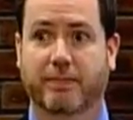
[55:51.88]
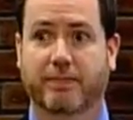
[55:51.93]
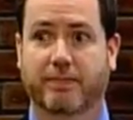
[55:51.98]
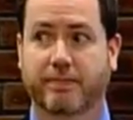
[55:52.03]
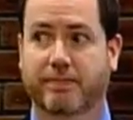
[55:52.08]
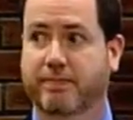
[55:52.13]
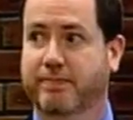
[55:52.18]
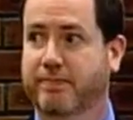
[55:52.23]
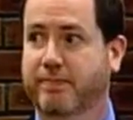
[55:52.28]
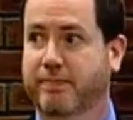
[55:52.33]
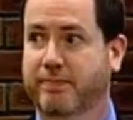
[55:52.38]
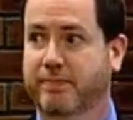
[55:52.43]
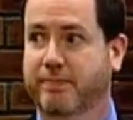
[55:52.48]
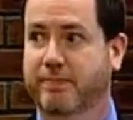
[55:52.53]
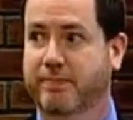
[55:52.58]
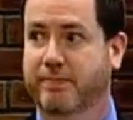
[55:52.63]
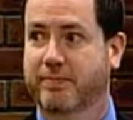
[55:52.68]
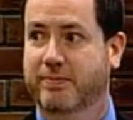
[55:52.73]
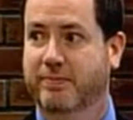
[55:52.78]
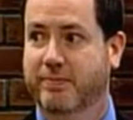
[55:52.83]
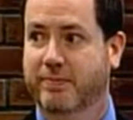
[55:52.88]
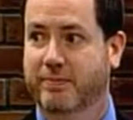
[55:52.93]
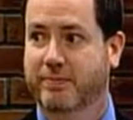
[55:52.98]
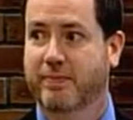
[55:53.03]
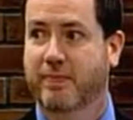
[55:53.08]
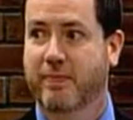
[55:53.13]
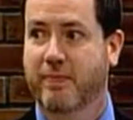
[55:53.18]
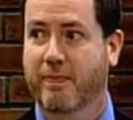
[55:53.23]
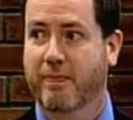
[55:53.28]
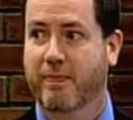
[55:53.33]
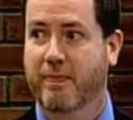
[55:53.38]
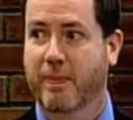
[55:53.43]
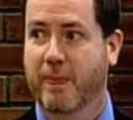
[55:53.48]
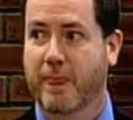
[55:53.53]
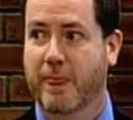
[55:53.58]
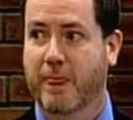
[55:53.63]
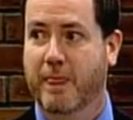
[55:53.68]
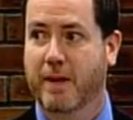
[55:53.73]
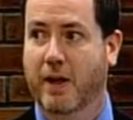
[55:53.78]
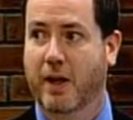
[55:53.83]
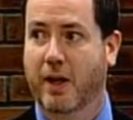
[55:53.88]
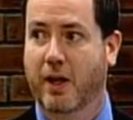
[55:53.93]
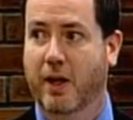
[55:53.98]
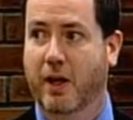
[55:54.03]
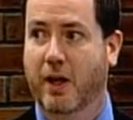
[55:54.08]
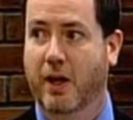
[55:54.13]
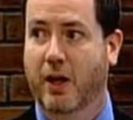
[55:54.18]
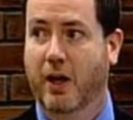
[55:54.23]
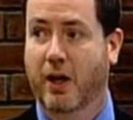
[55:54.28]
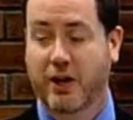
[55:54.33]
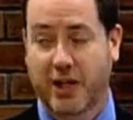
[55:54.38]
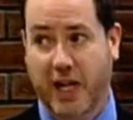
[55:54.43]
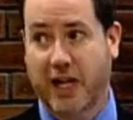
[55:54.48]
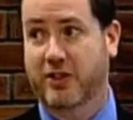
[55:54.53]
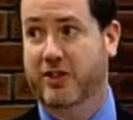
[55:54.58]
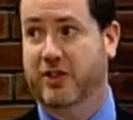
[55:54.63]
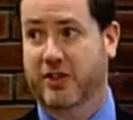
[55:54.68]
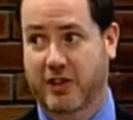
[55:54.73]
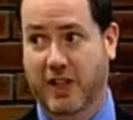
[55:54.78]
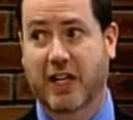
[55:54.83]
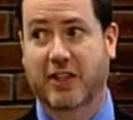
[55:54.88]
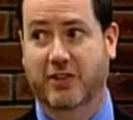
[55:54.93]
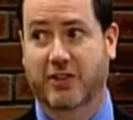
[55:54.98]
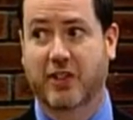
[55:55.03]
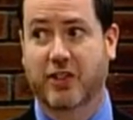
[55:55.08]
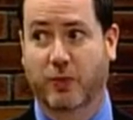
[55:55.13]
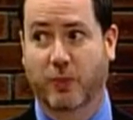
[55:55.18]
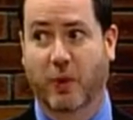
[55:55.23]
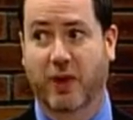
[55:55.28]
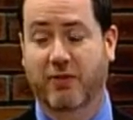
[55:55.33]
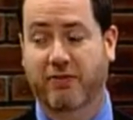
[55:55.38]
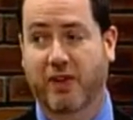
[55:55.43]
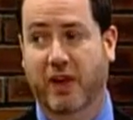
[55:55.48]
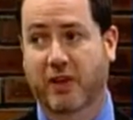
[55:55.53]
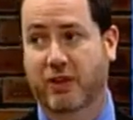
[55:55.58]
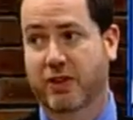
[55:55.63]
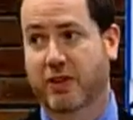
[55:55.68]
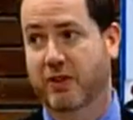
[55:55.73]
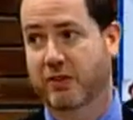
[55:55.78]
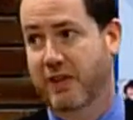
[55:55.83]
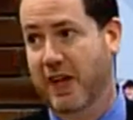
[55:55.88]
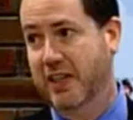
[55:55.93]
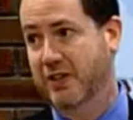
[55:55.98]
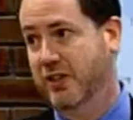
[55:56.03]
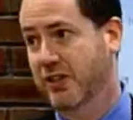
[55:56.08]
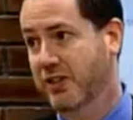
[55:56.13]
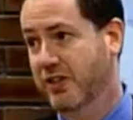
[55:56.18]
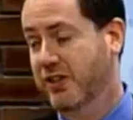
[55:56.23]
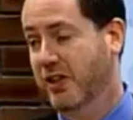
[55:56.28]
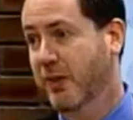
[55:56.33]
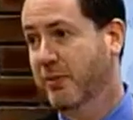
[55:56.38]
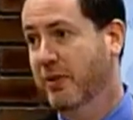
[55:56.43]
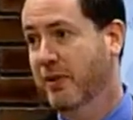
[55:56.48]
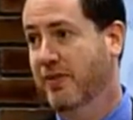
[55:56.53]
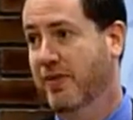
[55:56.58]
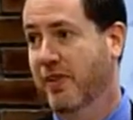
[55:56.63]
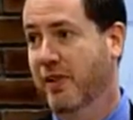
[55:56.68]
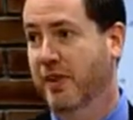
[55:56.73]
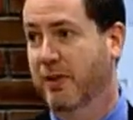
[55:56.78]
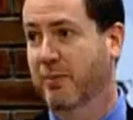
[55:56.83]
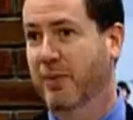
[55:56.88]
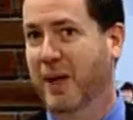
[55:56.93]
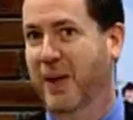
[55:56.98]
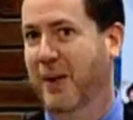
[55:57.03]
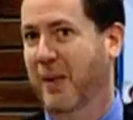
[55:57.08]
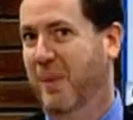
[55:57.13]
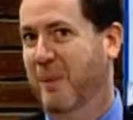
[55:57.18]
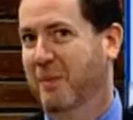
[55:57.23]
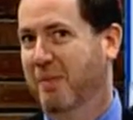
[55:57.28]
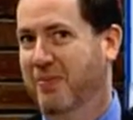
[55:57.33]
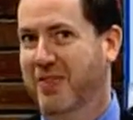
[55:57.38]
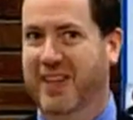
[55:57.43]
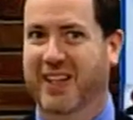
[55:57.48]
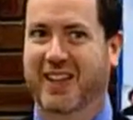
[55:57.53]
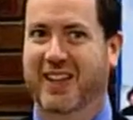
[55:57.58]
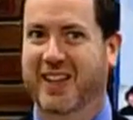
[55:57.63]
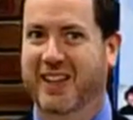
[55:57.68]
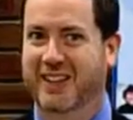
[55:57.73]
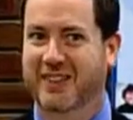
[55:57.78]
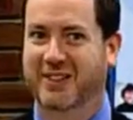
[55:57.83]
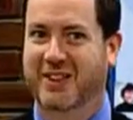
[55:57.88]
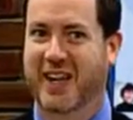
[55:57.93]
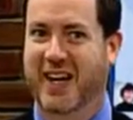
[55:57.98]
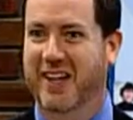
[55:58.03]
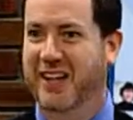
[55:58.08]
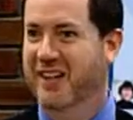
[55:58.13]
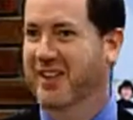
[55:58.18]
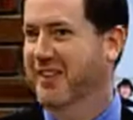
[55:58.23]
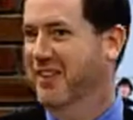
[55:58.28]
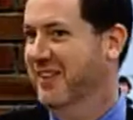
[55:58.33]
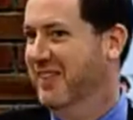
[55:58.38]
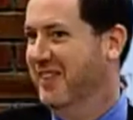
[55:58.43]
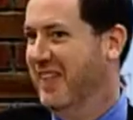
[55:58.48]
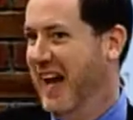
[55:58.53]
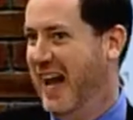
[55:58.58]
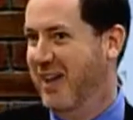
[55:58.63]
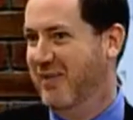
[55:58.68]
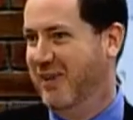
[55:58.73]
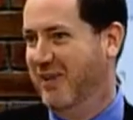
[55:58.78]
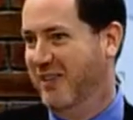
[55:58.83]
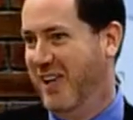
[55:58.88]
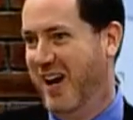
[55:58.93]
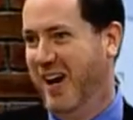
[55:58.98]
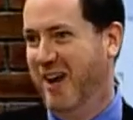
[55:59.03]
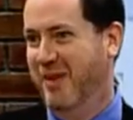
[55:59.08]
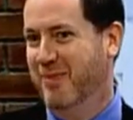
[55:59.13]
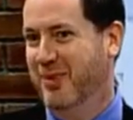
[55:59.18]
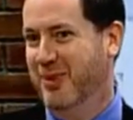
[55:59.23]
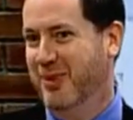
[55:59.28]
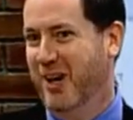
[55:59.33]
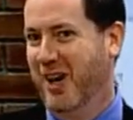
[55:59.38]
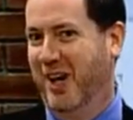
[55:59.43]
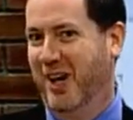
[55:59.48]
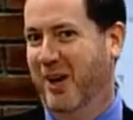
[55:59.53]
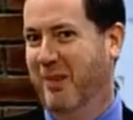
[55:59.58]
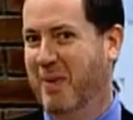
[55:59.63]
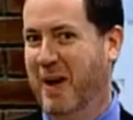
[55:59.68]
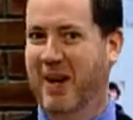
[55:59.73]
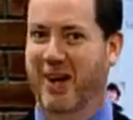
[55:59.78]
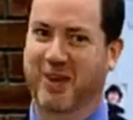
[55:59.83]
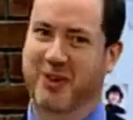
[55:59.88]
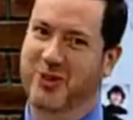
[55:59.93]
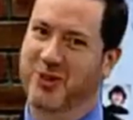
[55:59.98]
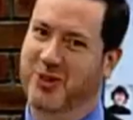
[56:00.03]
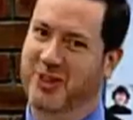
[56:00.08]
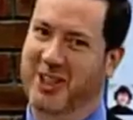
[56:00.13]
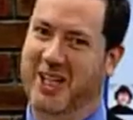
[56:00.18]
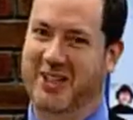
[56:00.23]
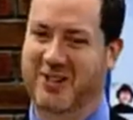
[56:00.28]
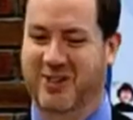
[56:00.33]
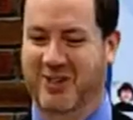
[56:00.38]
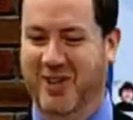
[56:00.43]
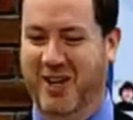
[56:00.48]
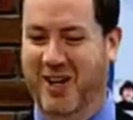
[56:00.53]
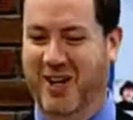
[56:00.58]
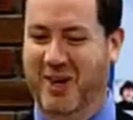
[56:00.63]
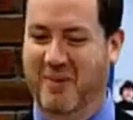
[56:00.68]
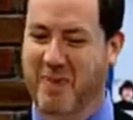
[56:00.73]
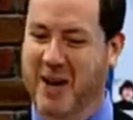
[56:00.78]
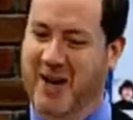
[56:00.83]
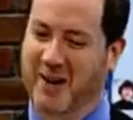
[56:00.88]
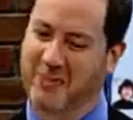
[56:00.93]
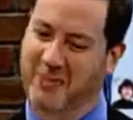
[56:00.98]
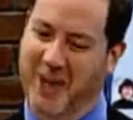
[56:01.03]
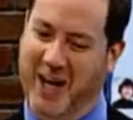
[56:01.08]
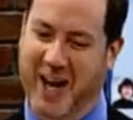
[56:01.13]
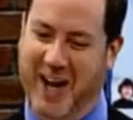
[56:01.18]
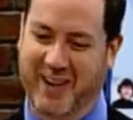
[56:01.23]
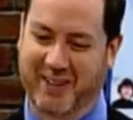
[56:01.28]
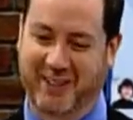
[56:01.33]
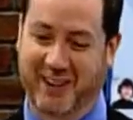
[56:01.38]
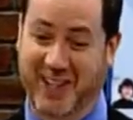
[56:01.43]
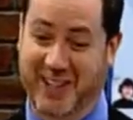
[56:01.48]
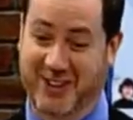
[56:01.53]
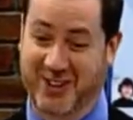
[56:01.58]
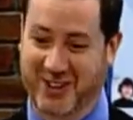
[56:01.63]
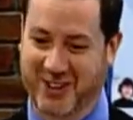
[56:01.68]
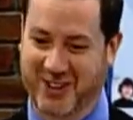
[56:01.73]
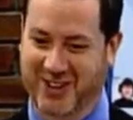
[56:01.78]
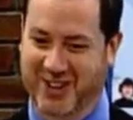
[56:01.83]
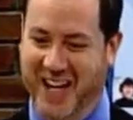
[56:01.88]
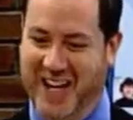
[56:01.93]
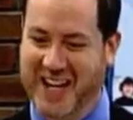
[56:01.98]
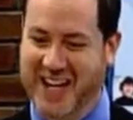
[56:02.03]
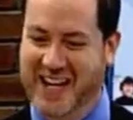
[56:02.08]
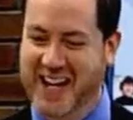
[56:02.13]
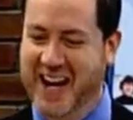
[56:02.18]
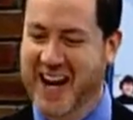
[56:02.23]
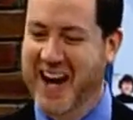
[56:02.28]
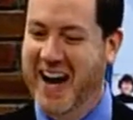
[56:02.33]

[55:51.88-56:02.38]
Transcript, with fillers: Oh, so these were functional vessels? Oh yes, yes, these were functional vessels. Some of them that I didn't have the time to talk about. I used to get to talk about them when I had less to say.